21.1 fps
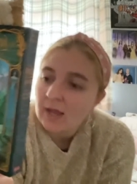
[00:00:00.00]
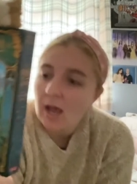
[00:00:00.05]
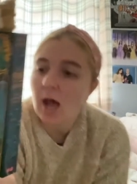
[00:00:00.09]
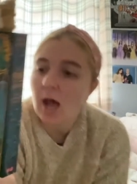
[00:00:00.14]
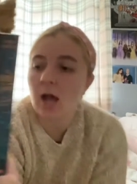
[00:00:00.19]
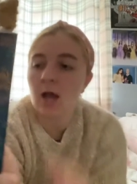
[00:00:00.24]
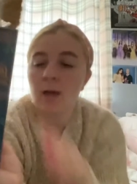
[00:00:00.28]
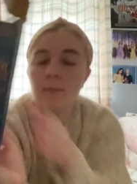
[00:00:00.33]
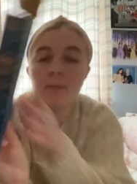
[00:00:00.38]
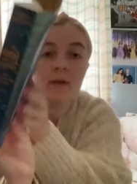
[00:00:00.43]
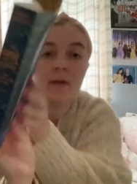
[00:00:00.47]

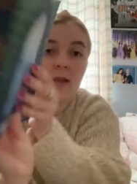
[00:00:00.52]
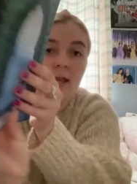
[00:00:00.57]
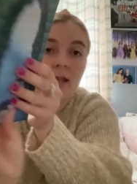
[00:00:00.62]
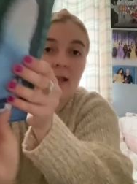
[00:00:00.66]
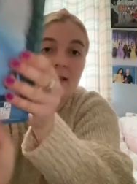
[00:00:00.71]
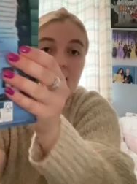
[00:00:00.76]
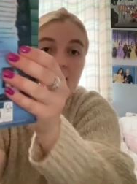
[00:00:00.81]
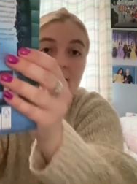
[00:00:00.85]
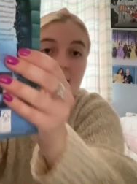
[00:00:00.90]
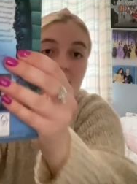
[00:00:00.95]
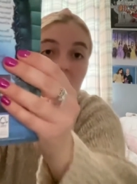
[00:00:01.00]
Um,
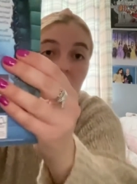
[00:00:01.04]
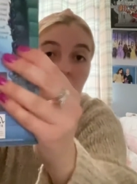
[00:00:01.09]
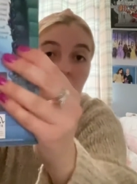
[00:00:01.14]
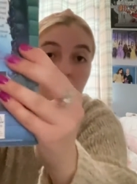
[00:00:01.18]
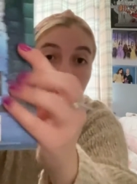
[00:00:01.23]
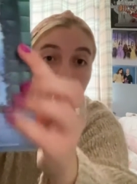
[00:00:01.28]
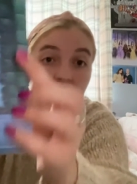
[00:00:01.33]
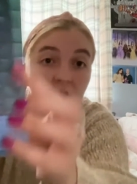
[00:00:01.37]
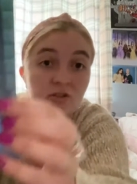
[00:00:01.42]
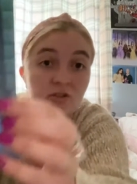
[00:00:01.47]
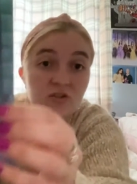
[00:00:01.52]
this is a
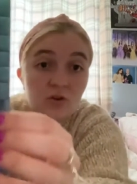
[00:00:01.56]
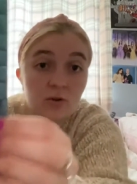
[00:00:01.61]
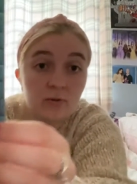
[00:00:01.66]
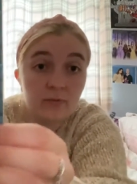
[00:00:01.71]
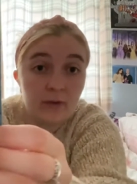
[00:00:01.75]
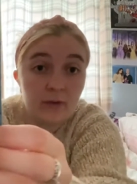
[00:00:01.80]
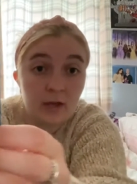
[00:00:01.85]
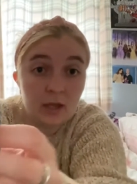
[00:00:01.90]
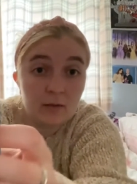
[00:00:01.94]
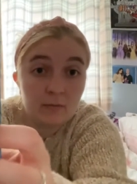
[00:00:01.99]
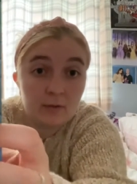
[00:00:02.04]
picture of
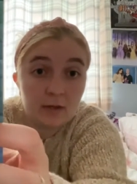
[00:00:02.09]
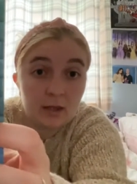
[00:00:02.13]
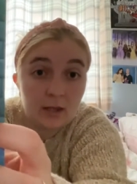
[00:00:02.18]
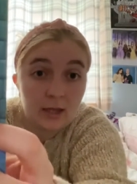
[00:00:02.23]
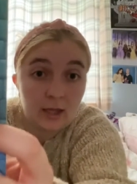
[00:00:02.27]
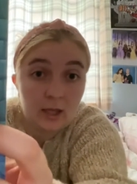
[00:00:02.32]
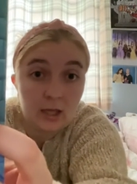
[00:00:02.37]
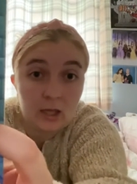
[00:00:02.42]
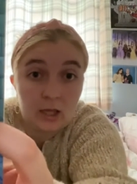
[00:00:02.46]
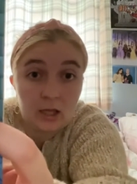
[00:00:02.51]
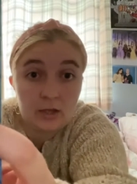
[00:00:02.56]
him in
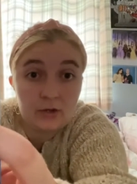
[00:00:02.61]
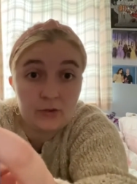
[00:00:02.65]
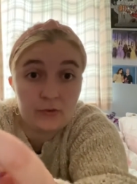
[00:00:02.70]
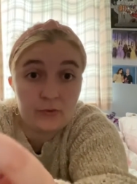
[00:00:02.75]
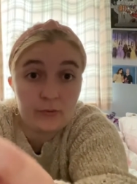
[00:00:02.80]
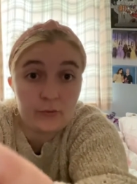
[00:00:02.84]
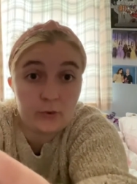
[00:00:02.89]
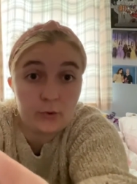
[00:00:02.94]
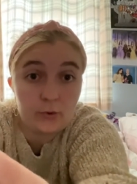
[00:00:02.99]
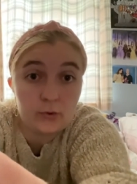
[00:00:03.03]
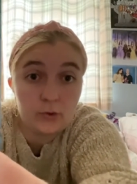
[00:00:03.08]

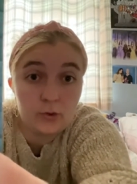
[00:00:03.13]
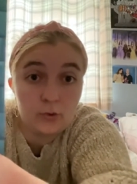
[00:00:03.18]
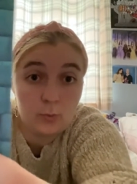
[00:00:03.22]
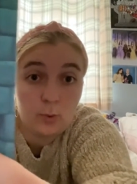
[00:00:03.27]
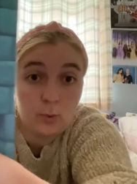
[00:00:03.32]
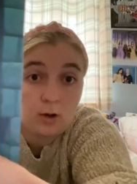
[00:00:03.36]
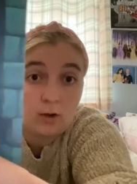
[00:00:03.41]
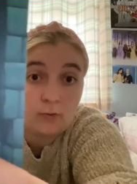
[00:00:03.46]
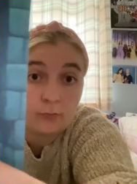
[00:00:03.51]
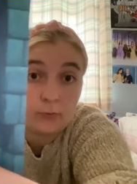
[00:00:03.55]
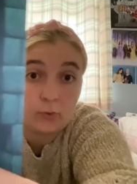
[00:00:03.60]
case you
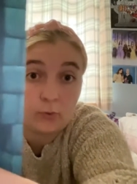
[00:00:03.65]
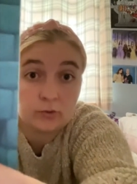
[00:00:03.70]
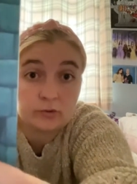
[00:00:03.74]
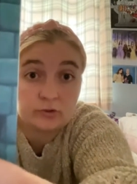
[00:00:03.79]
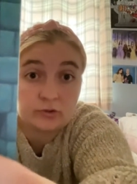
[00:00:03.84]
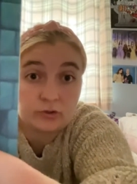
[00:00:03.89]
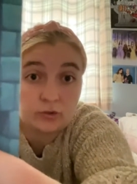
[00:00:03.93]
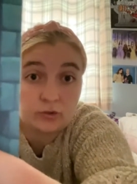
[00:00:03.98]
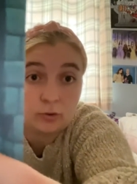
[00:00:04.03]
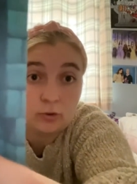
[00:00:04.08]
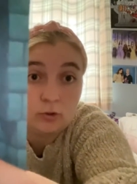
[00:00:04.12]
are not
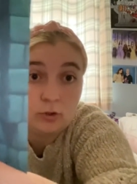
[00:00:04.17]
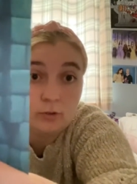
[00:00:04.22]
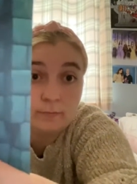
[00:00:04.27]
sure.